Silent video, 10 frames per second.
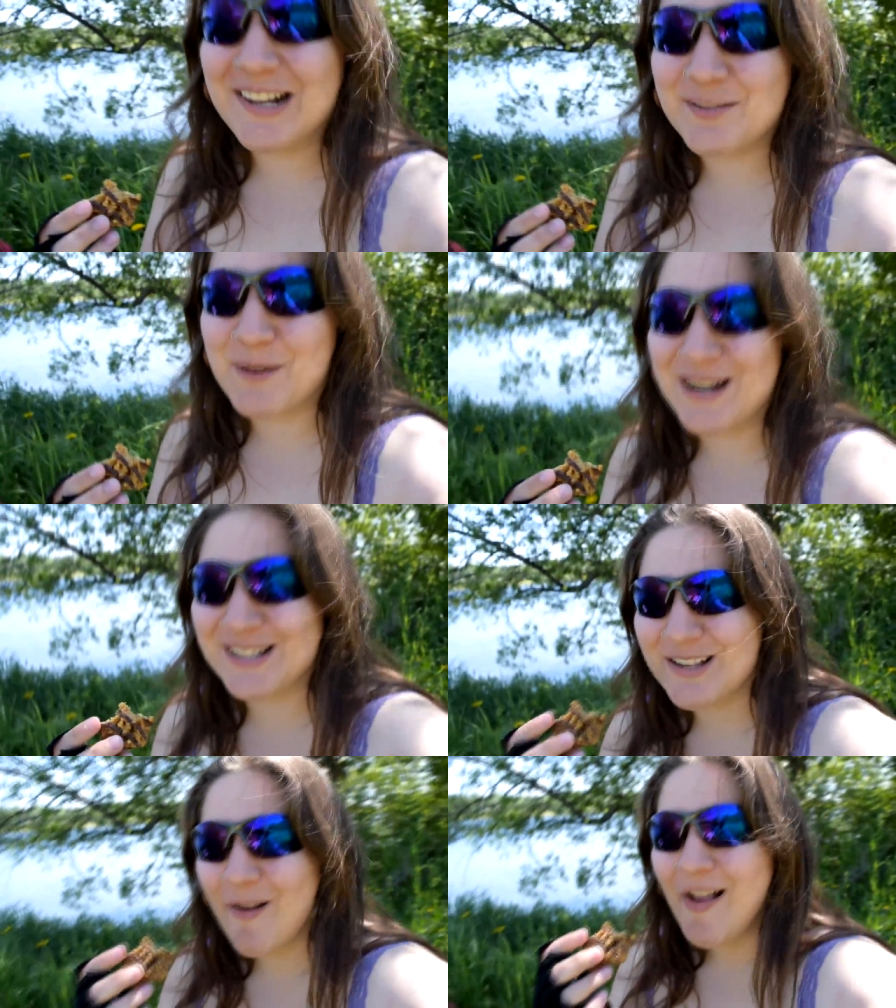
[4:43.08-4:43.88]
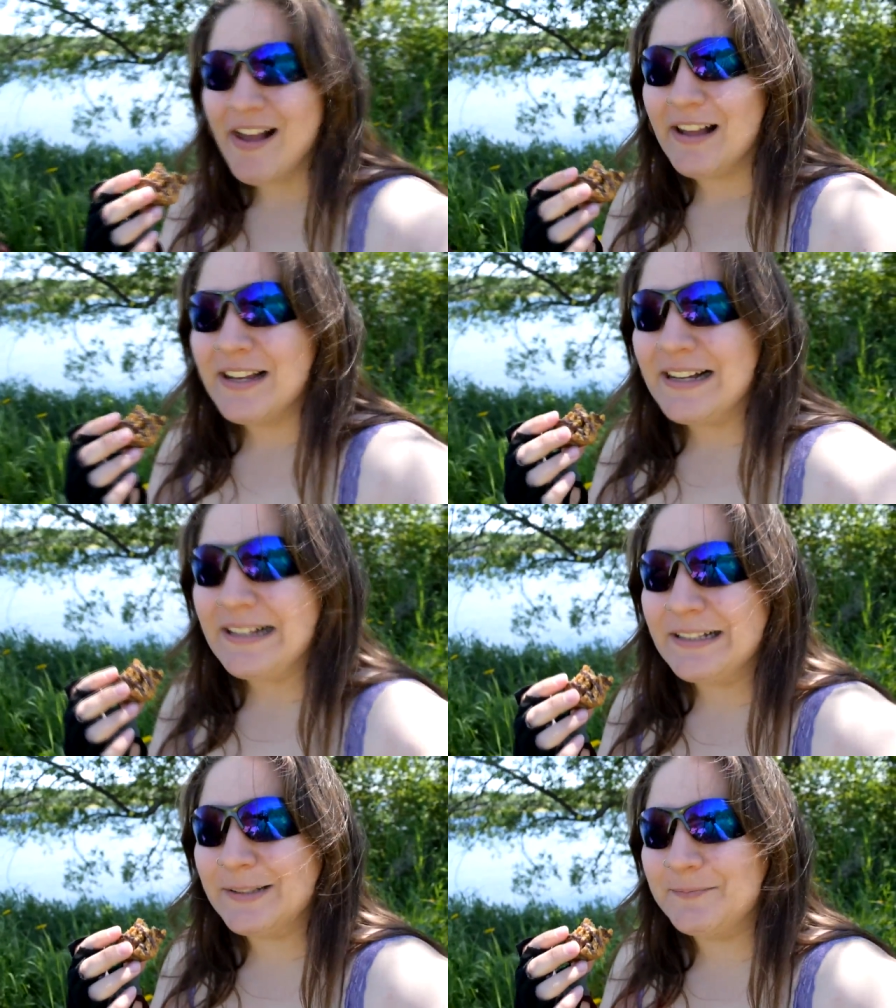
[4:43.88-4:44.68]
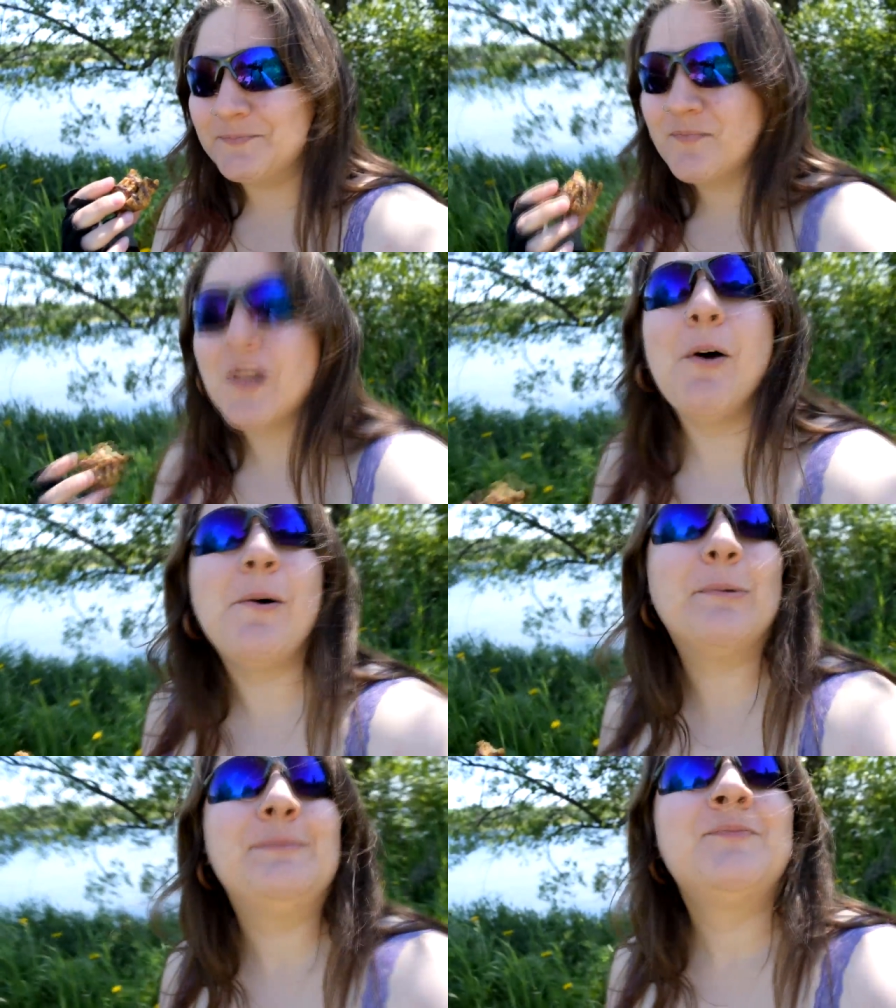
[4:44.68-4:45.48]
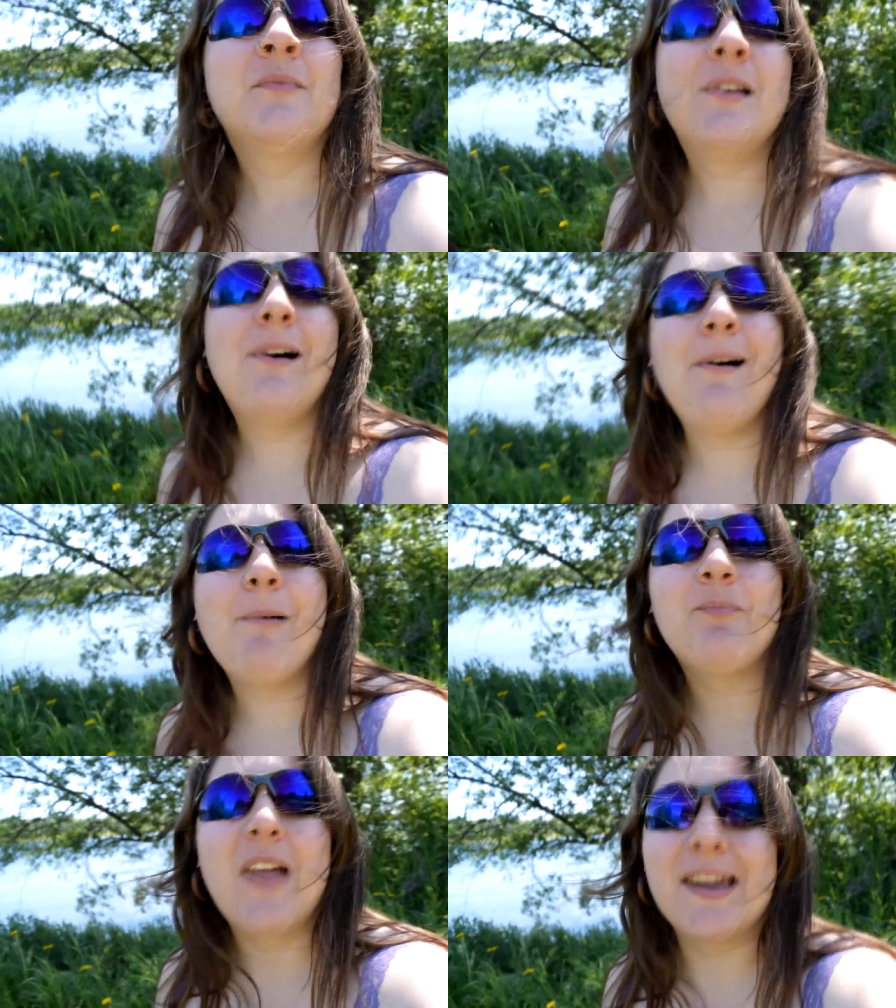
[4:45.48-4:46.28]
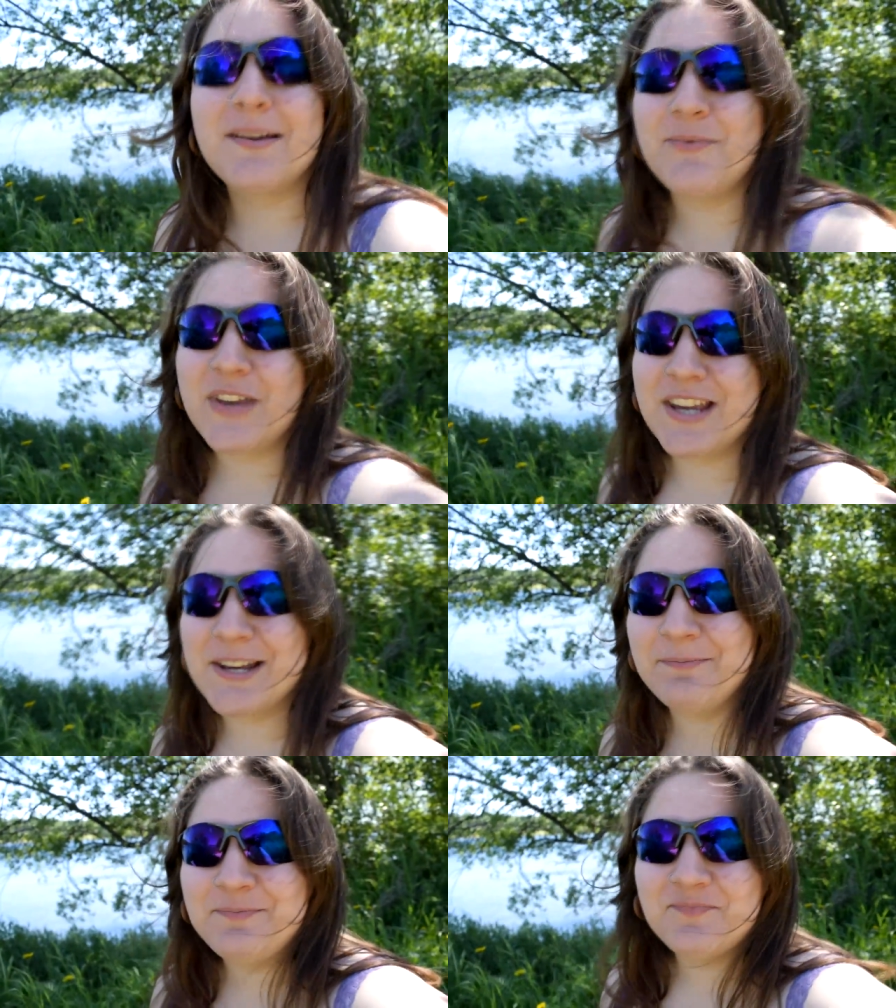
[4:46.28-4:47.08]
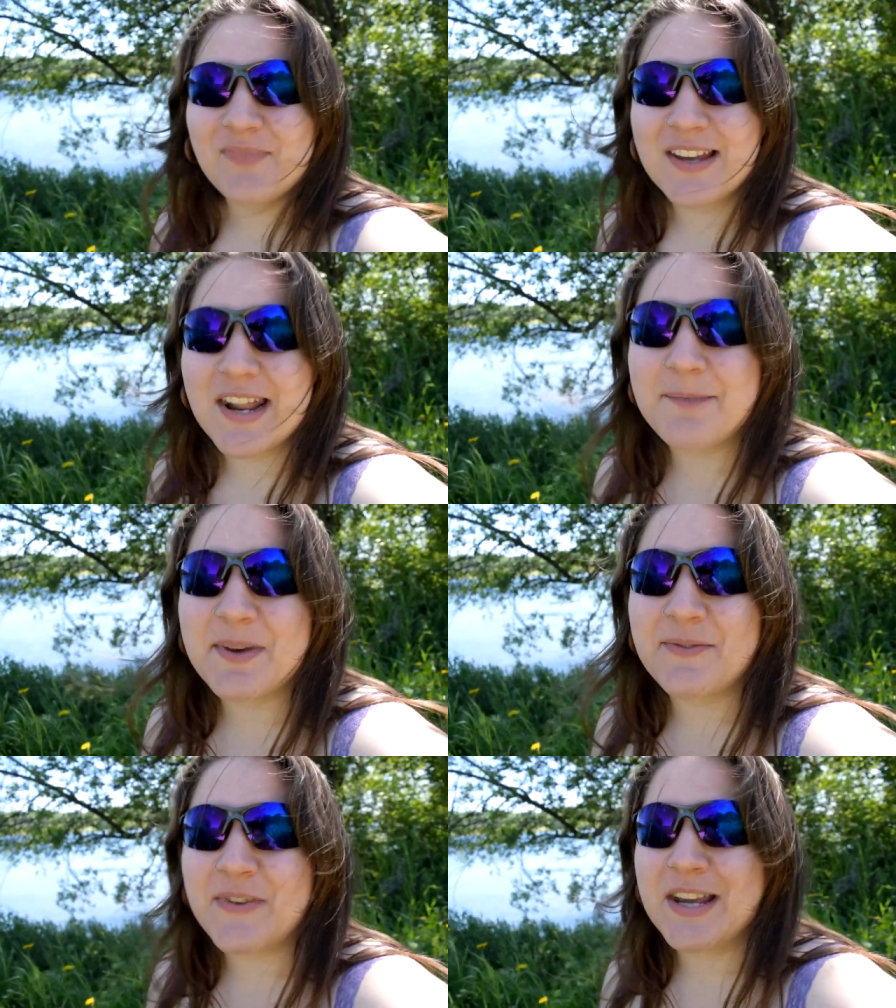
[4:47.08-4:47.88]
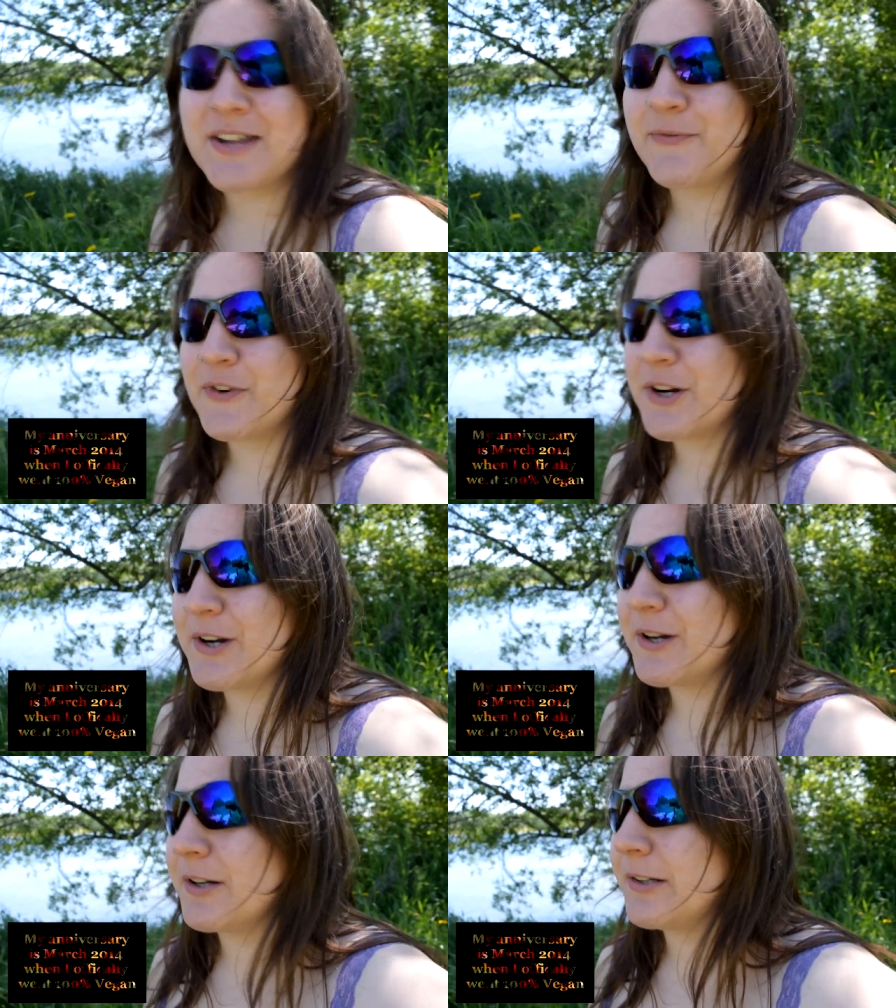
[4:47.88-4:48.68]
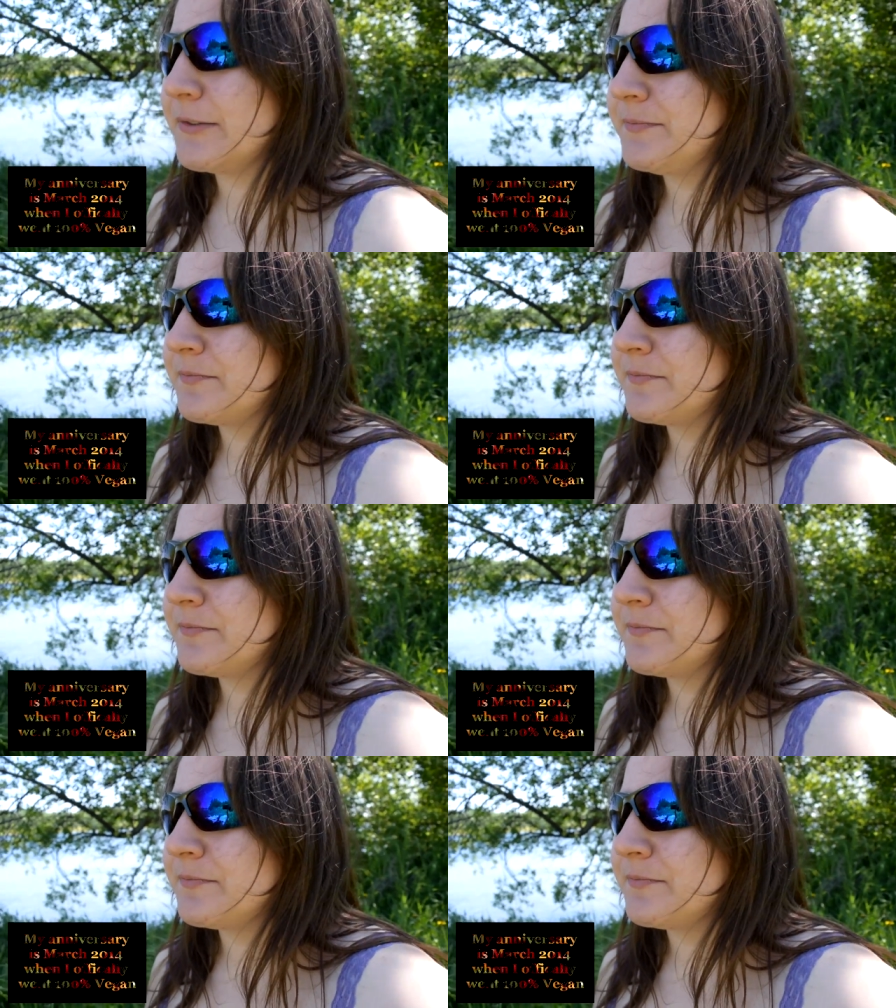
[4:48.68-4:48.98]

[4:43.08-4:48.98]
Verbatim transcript: experience. Um, oh, um, I am vegan, and I've been vegan for